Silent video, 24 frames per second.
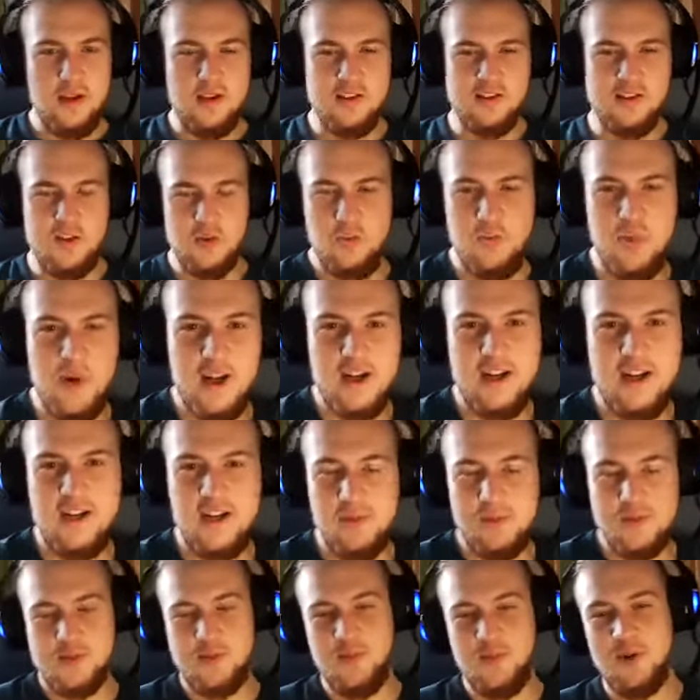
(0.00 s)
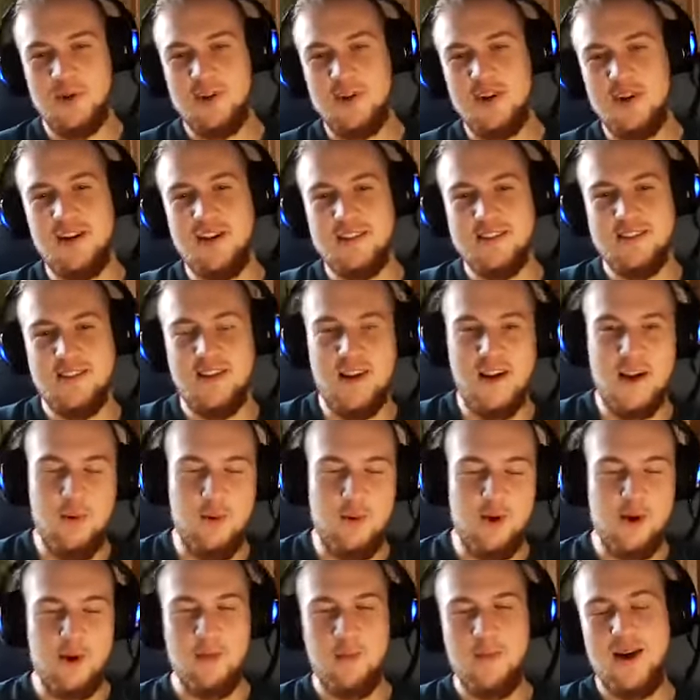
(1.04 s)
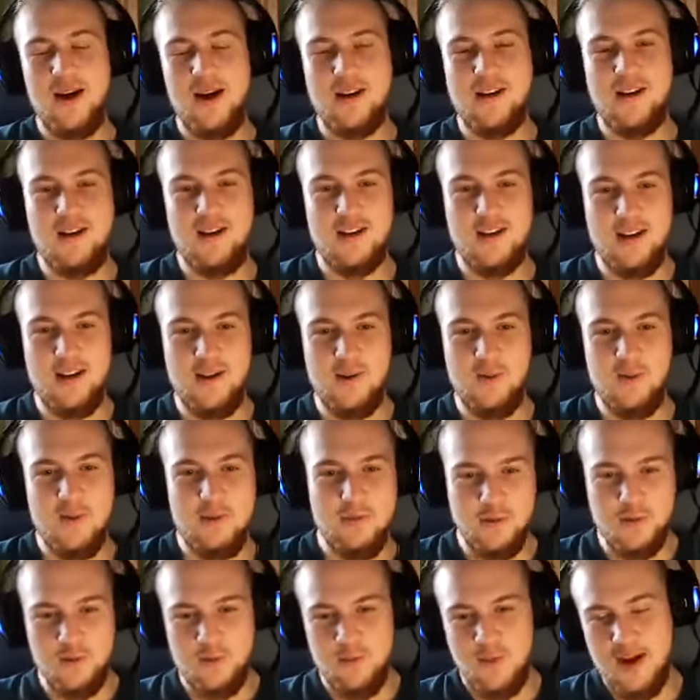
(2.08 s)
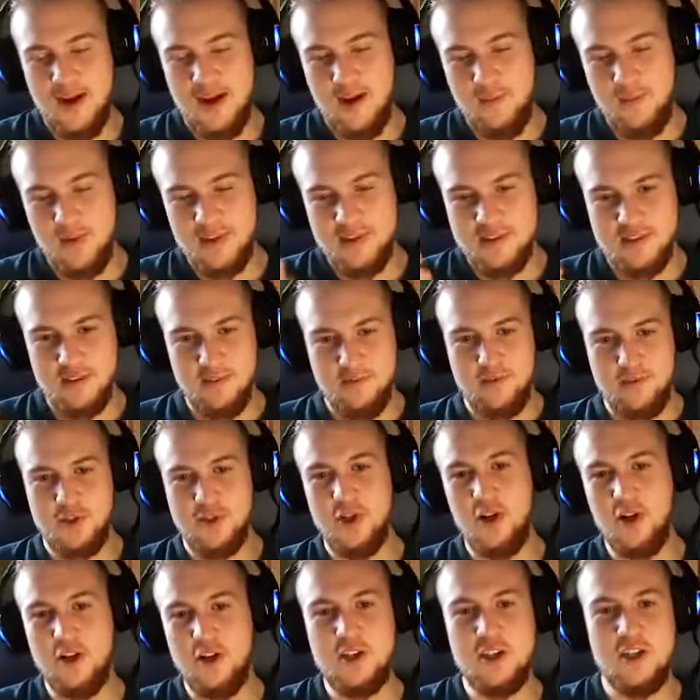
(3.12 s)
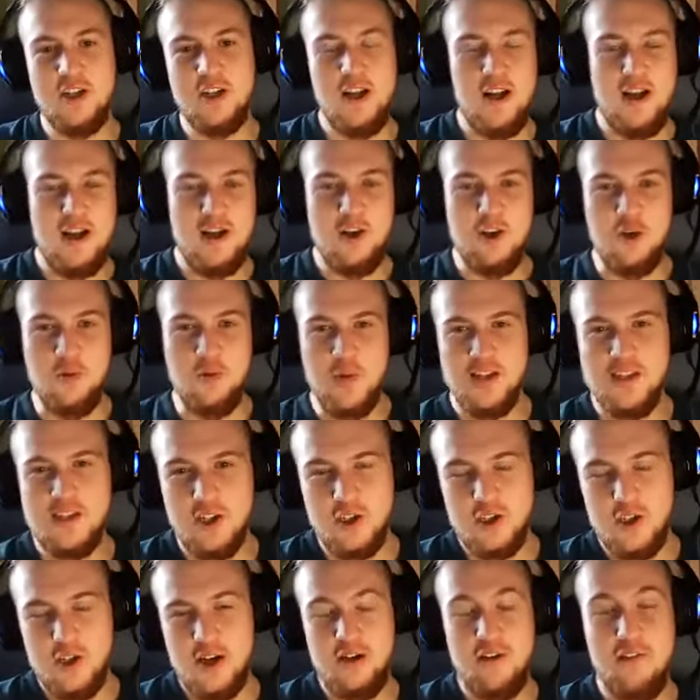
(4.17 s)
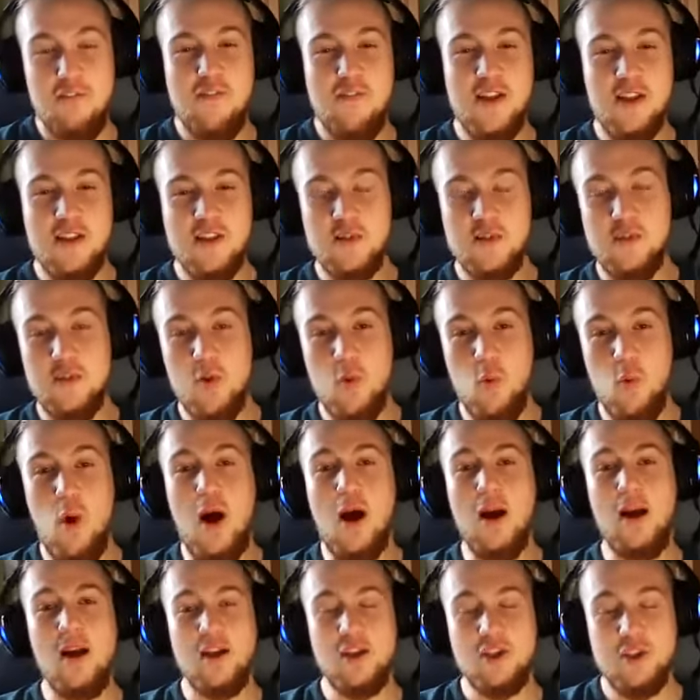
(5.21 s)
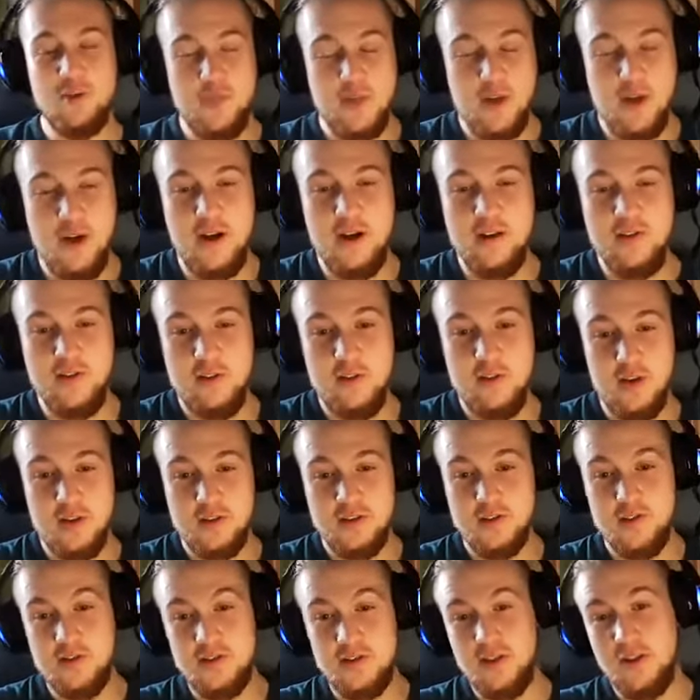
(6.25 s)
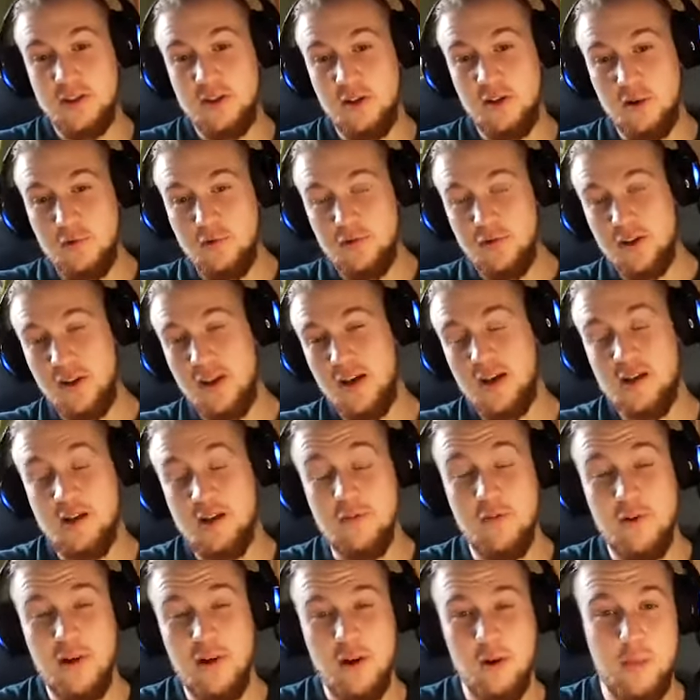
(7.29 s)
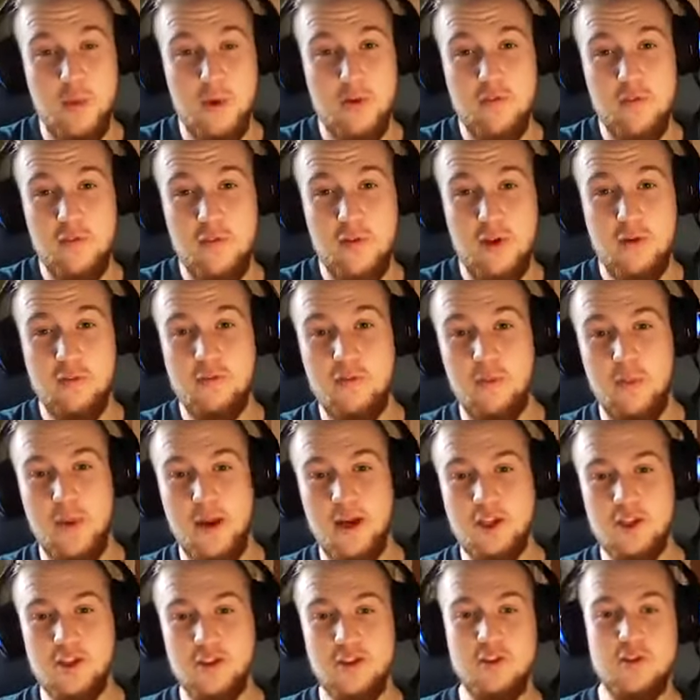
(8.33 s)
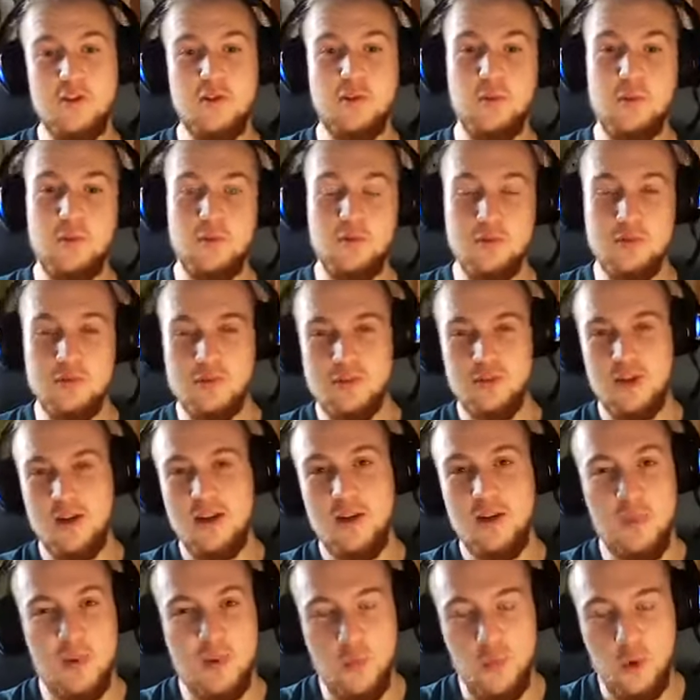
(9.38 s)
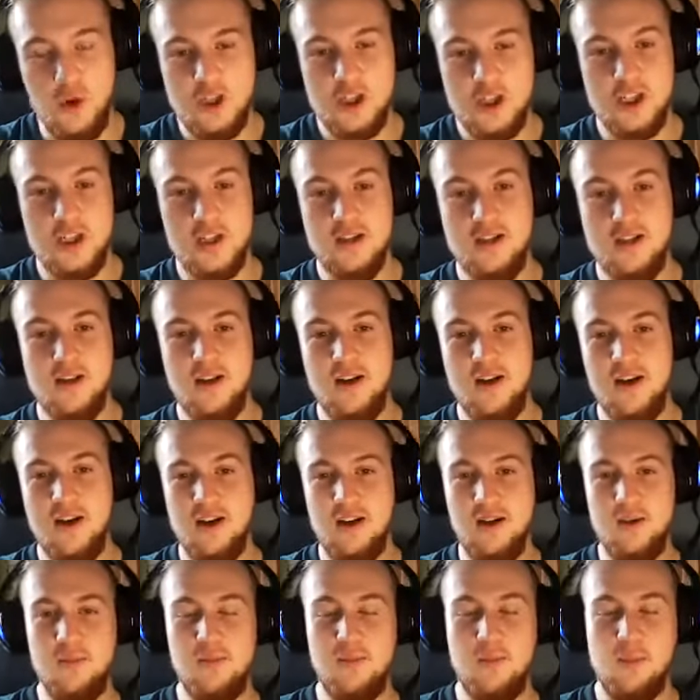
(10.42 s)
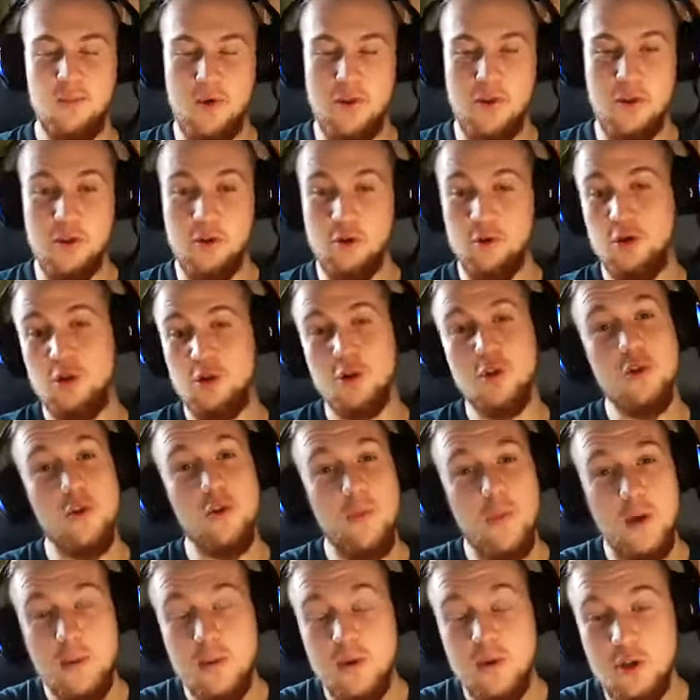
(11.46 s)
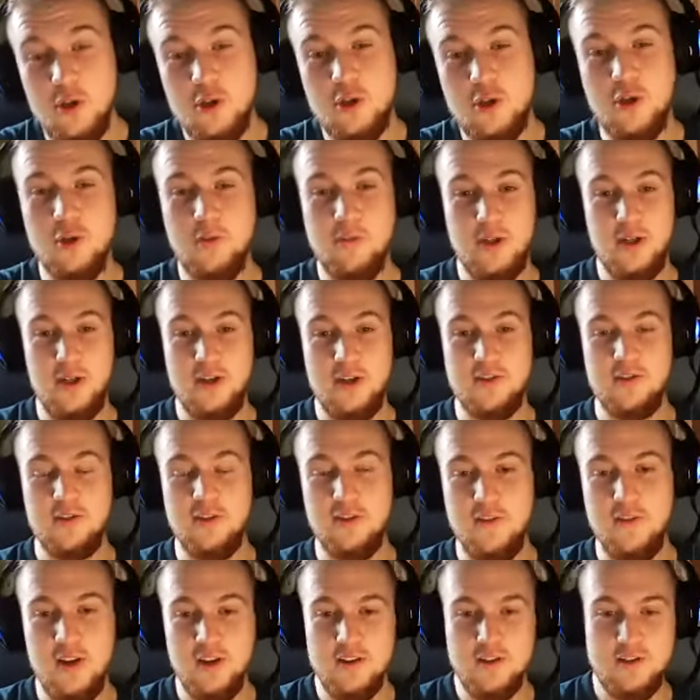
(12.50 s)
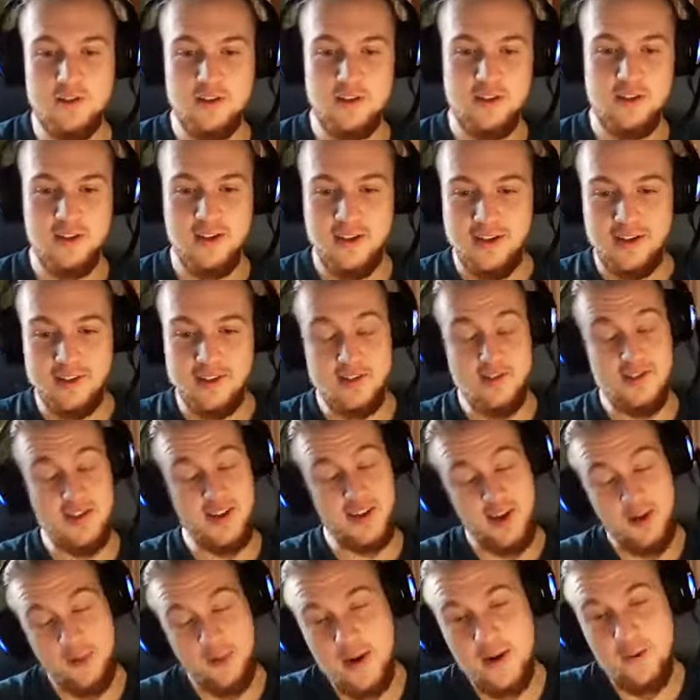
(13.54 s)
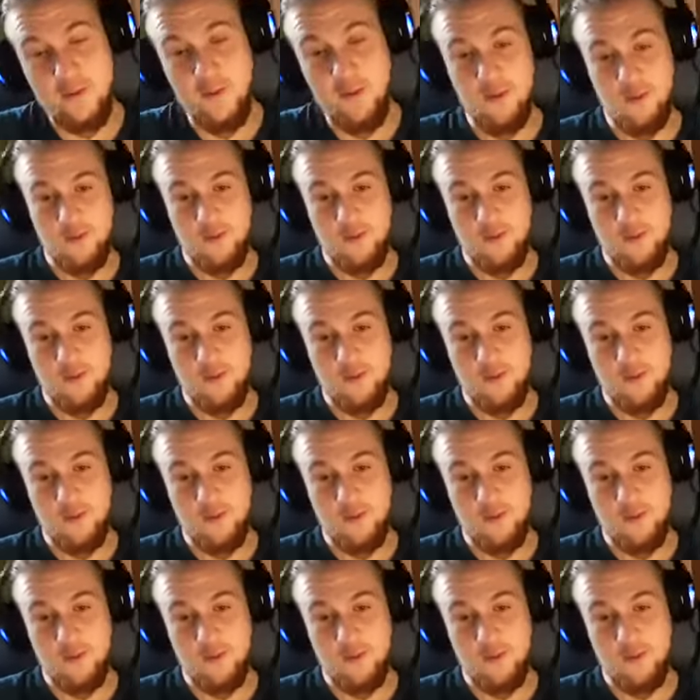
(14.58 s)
It's the Burning Numbers podcast here. Welcome back again with Numair, myself, Josh. Numair's going to try and convince me why I should be going to university, and hopefully that can give a little bit of information towards anyone watching, whether you should or maybe you shouldn't be going to university. So take it away.